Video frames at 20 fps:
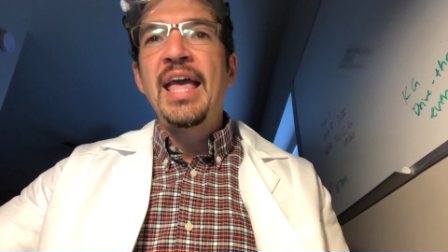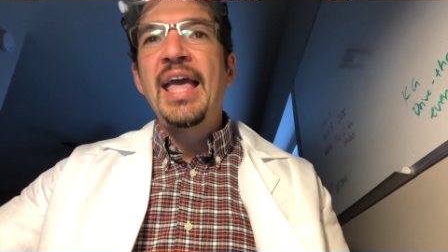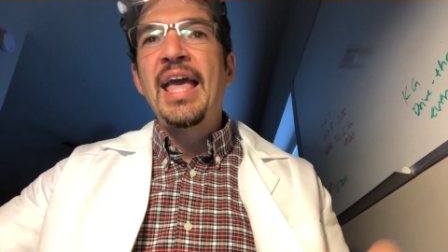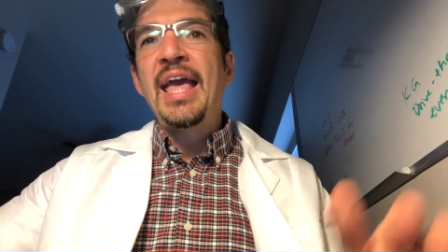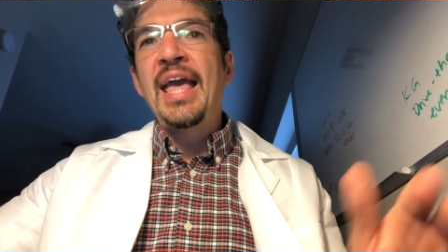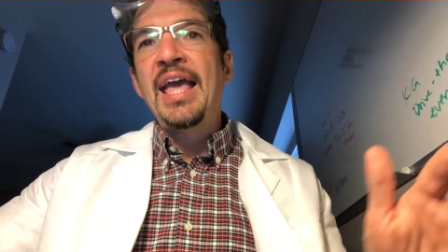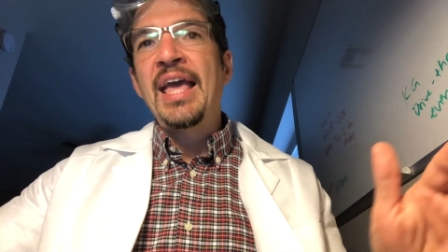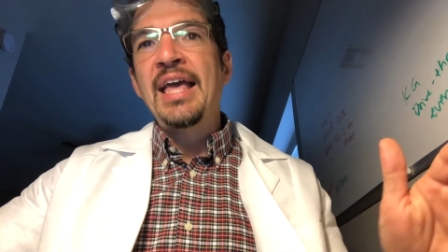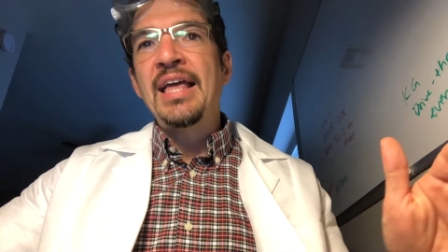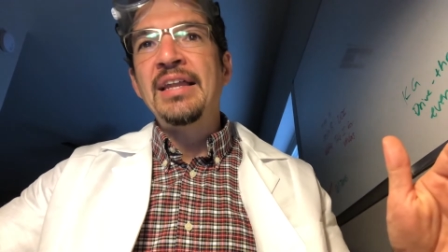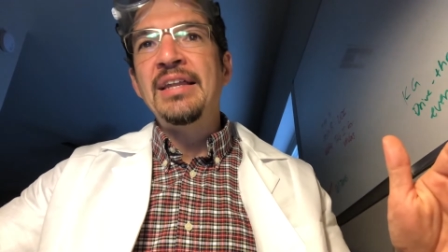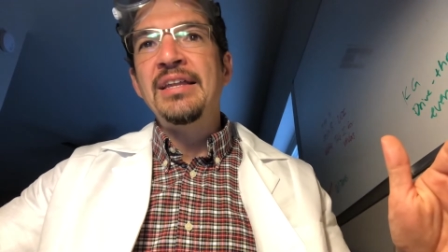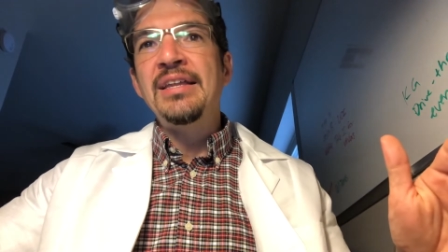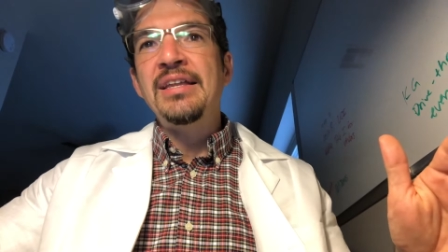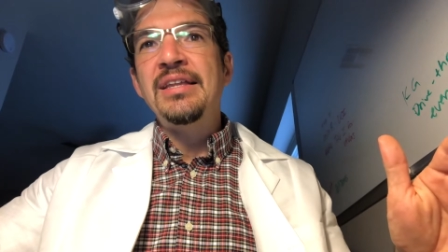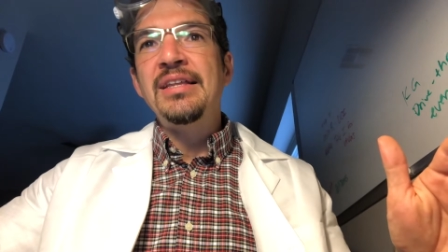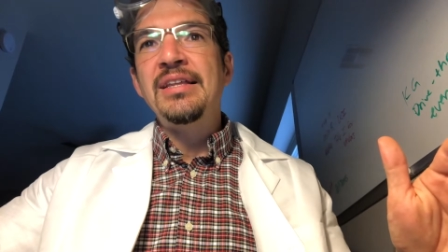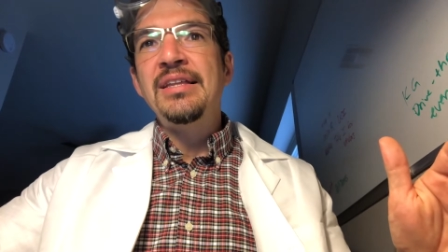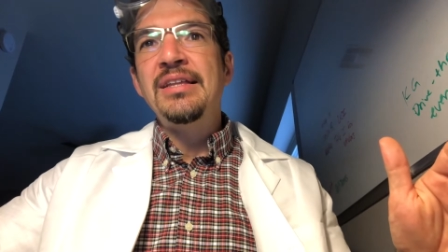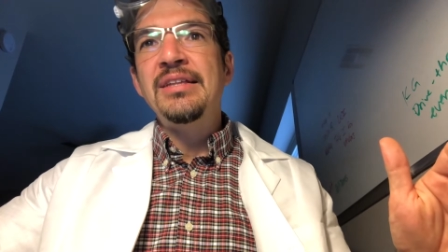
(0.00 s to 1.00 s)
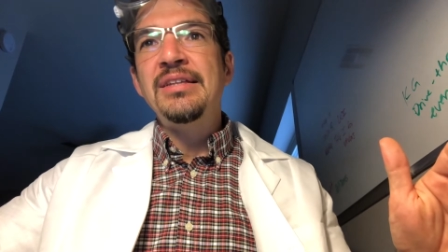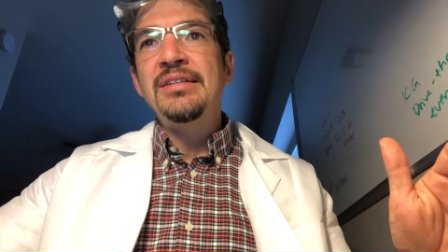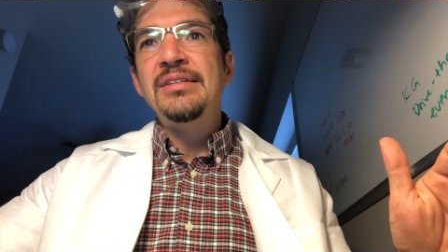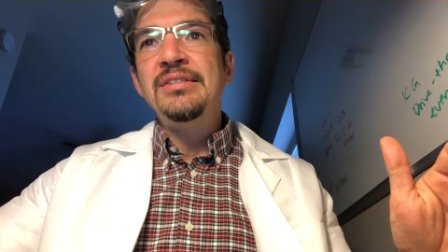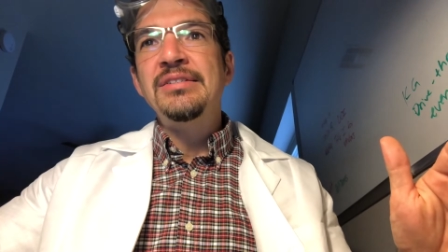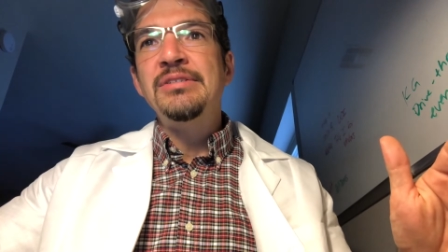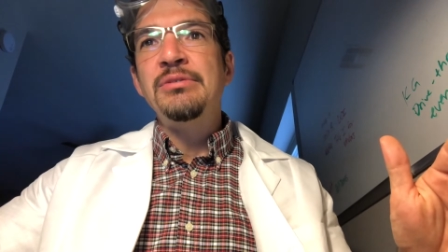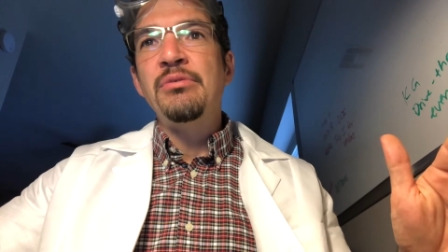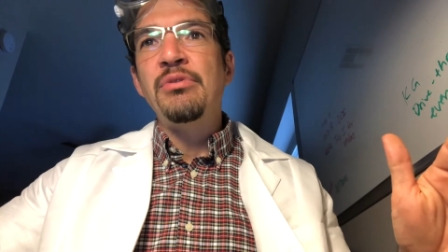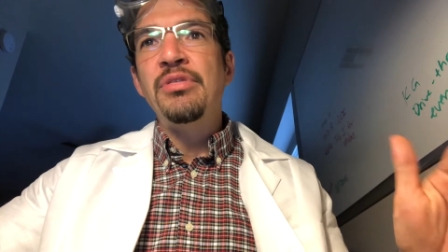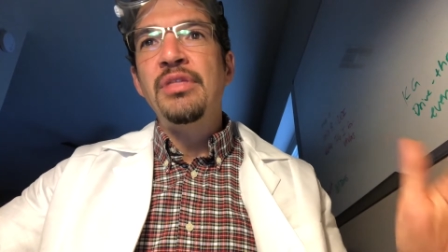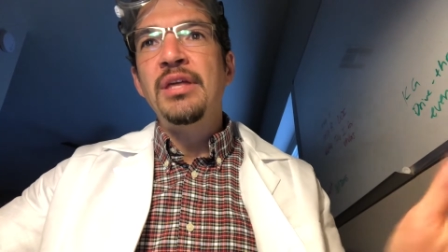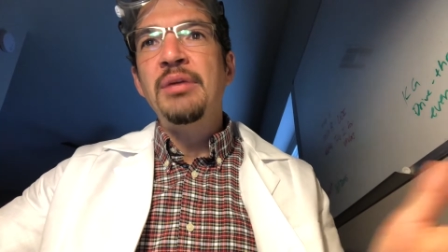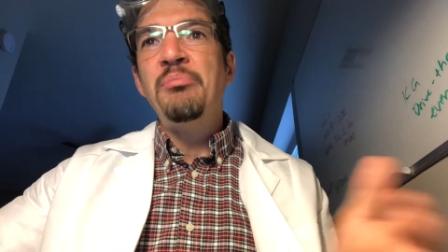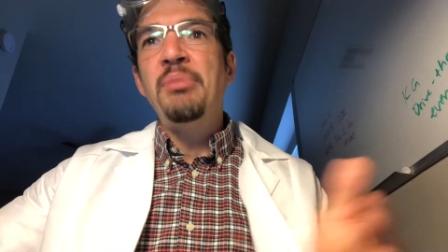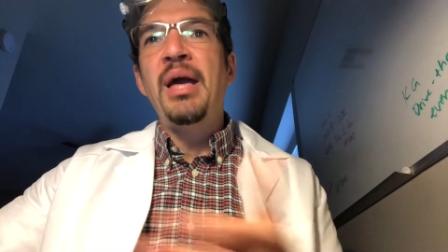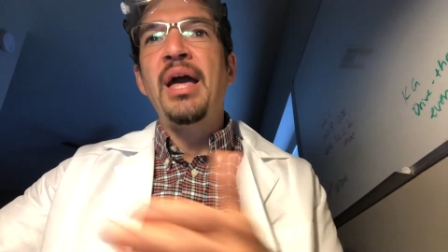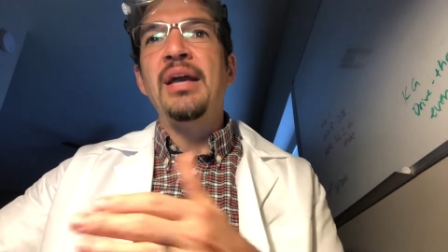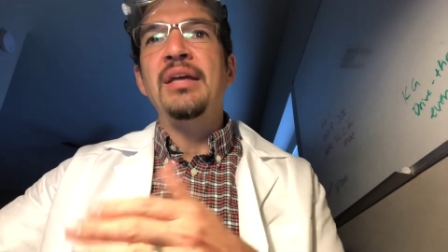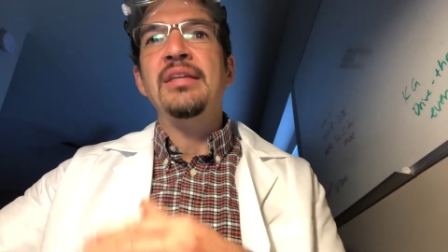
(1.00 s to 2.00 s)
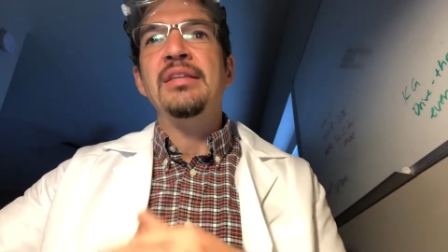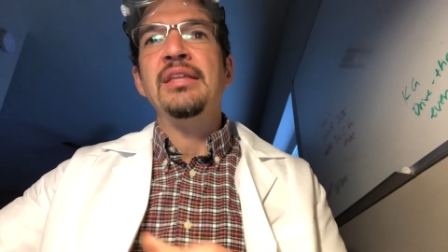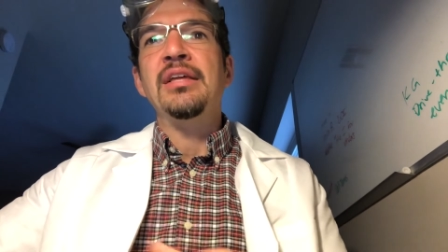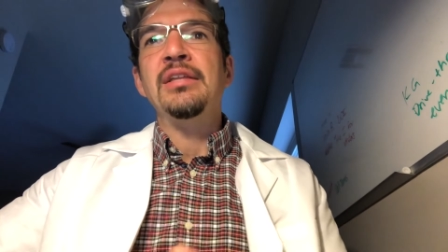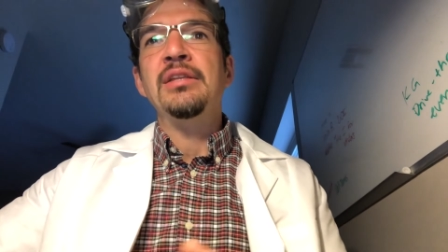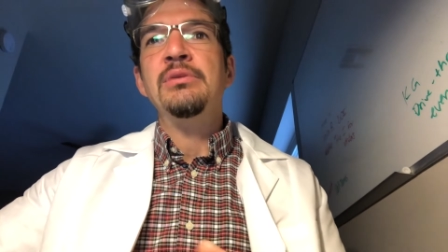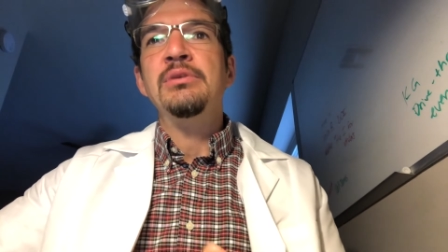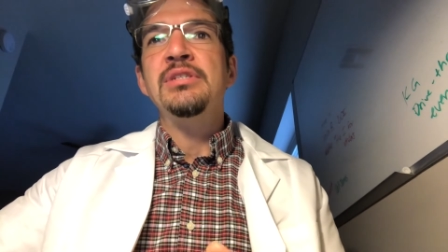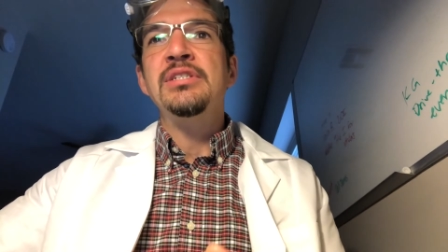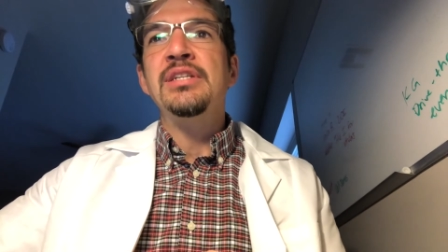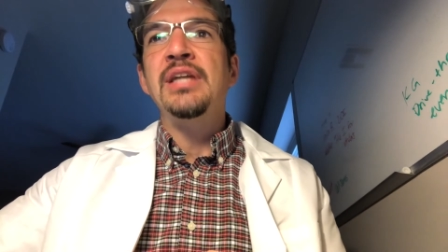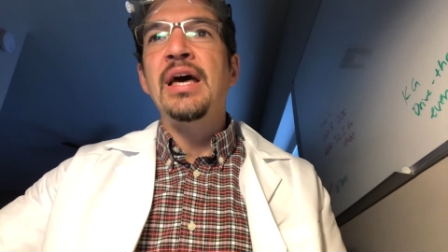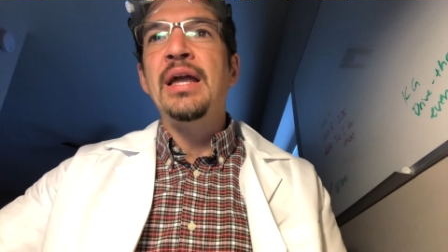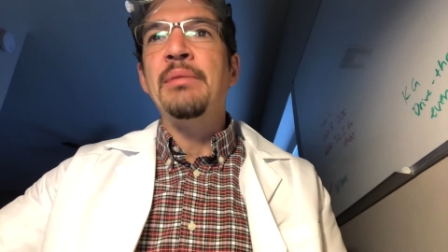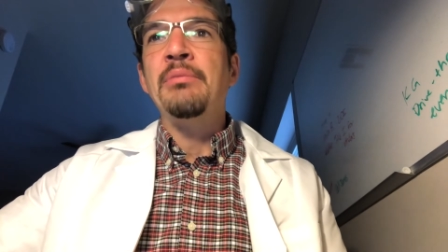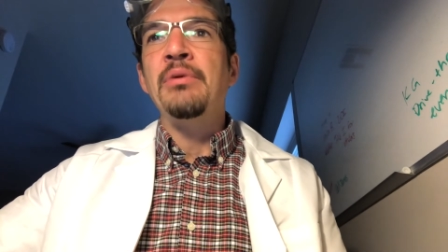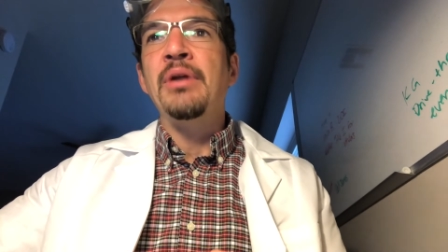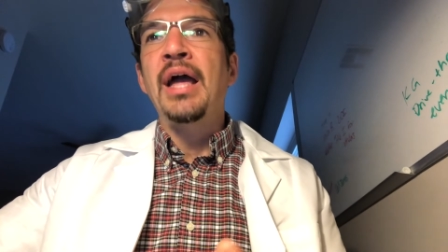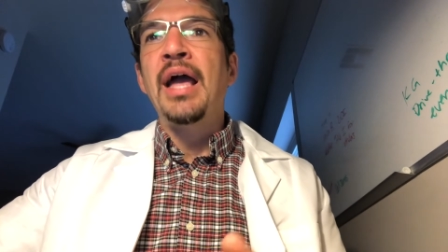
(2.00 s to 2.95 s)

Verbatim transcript: And to think back that Lewis Latimer